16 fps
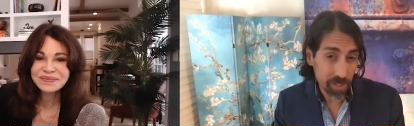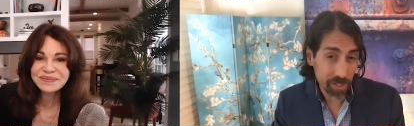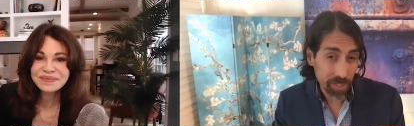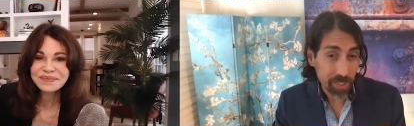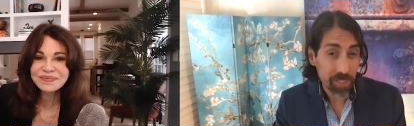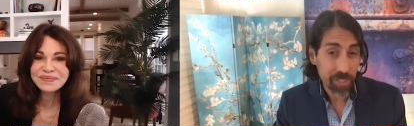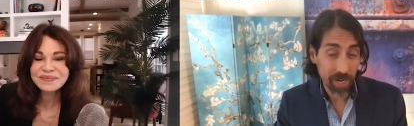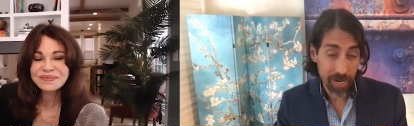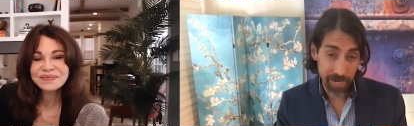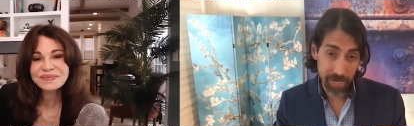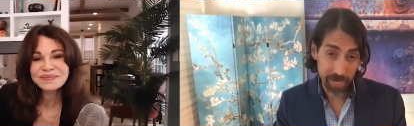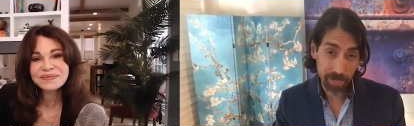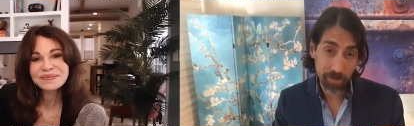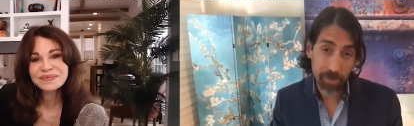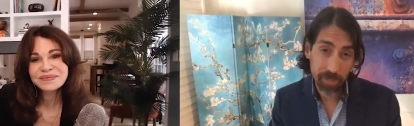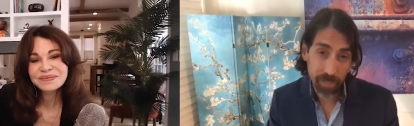
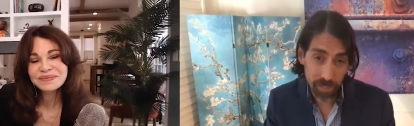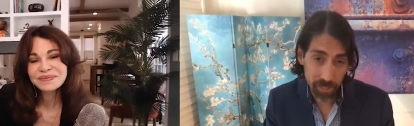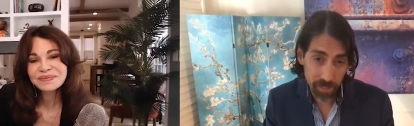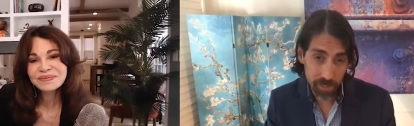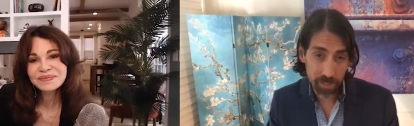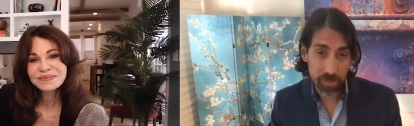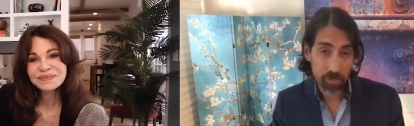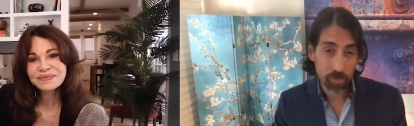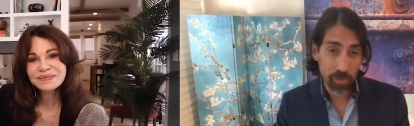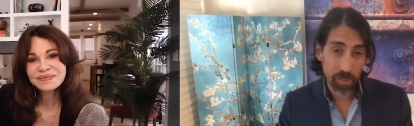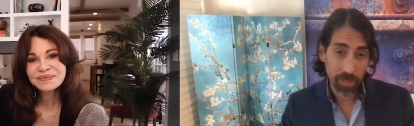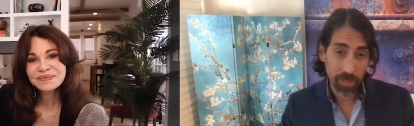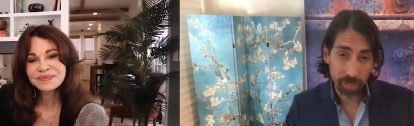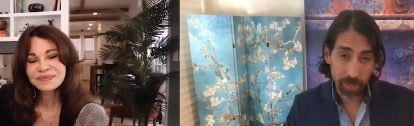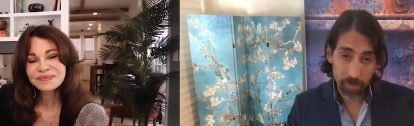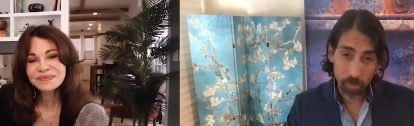Speaker 1: exciting because it's
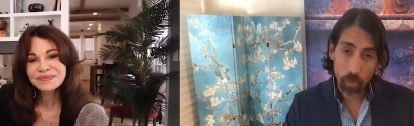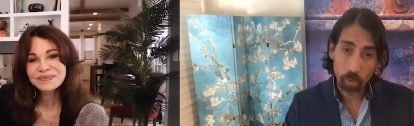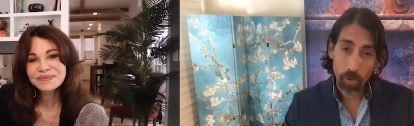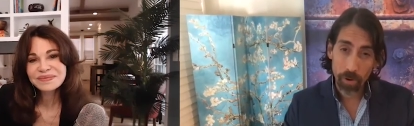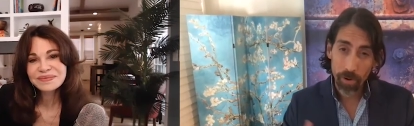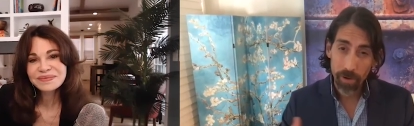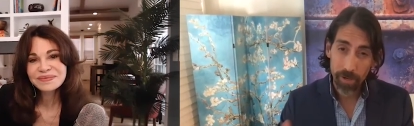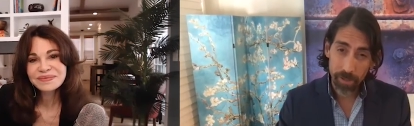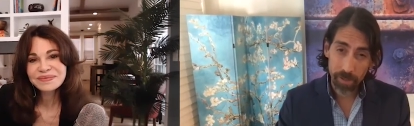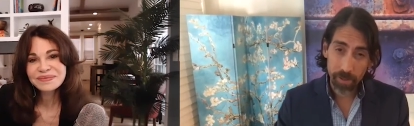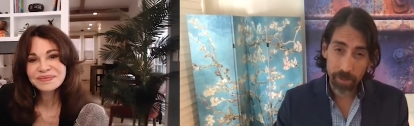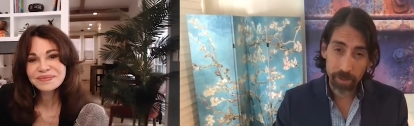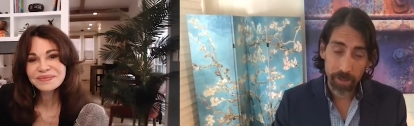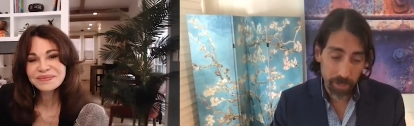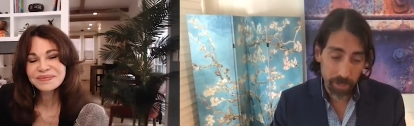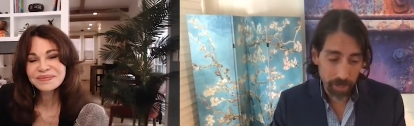really more in
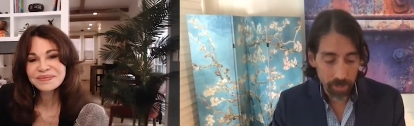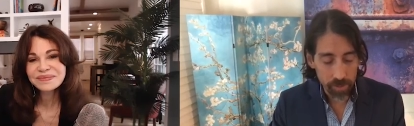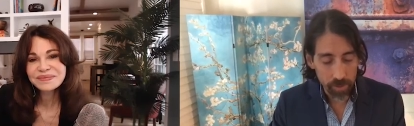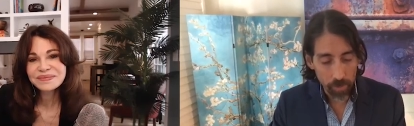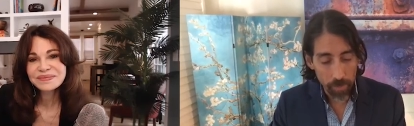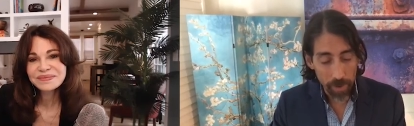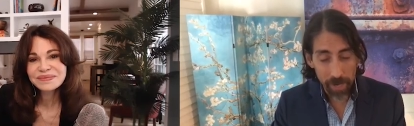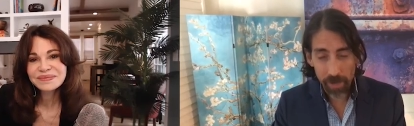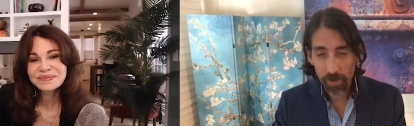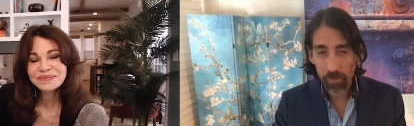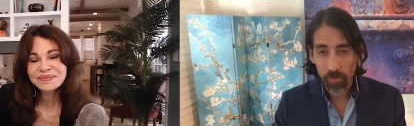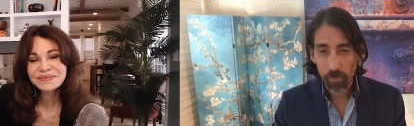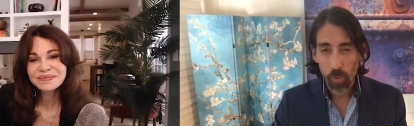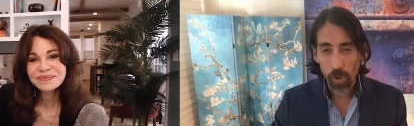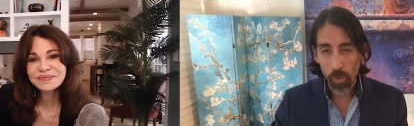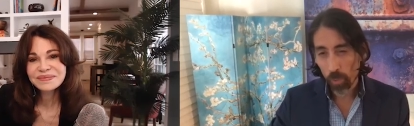the domain of
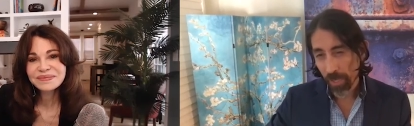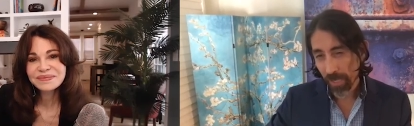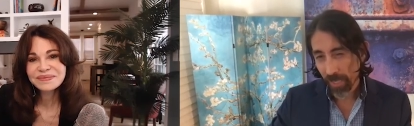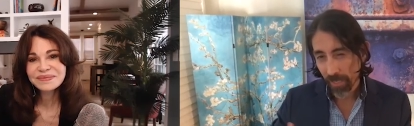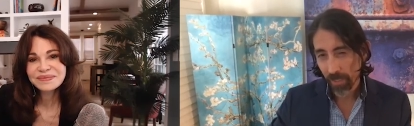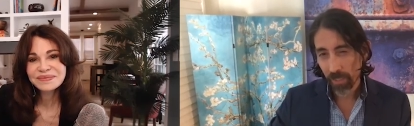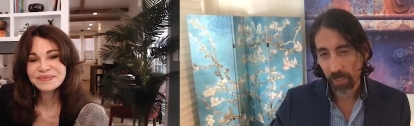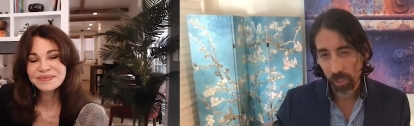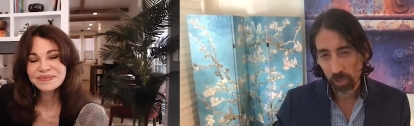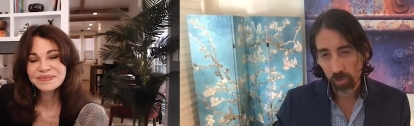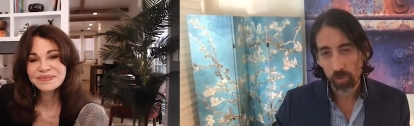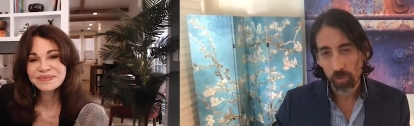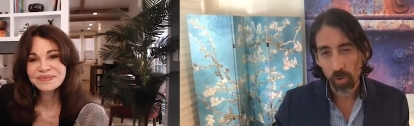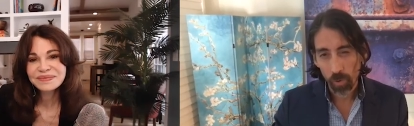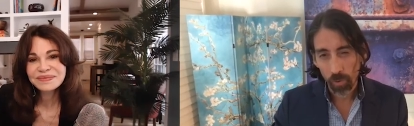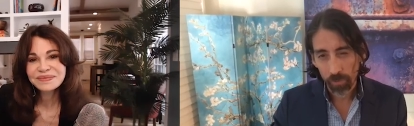what we can
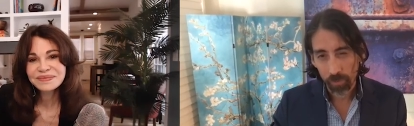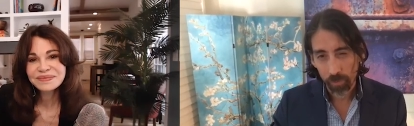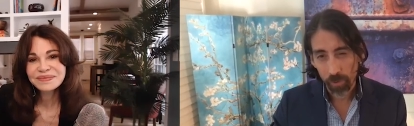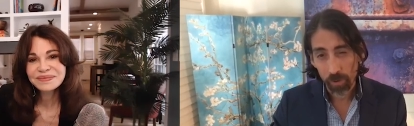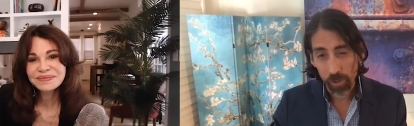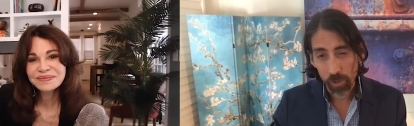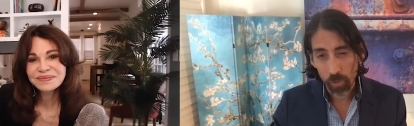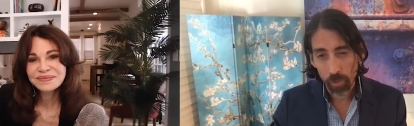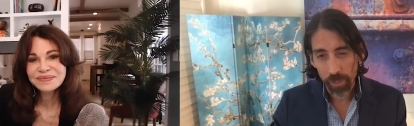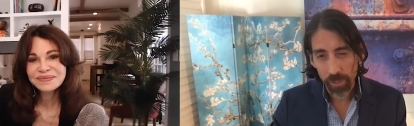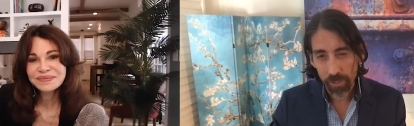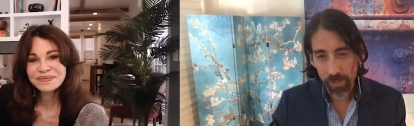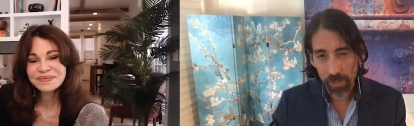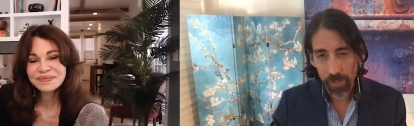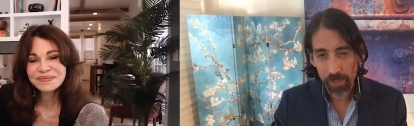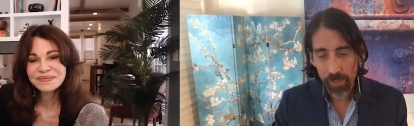control through our
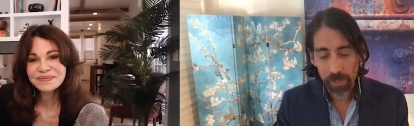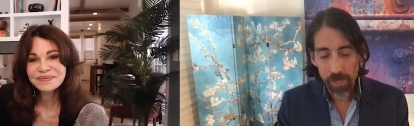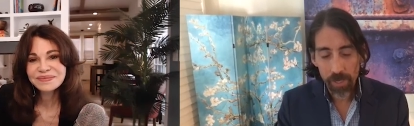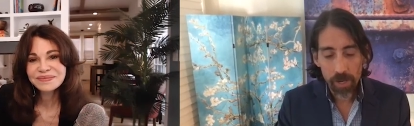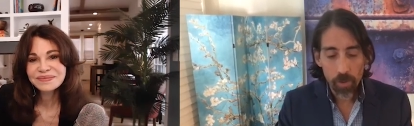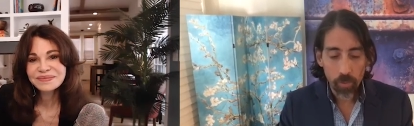choices.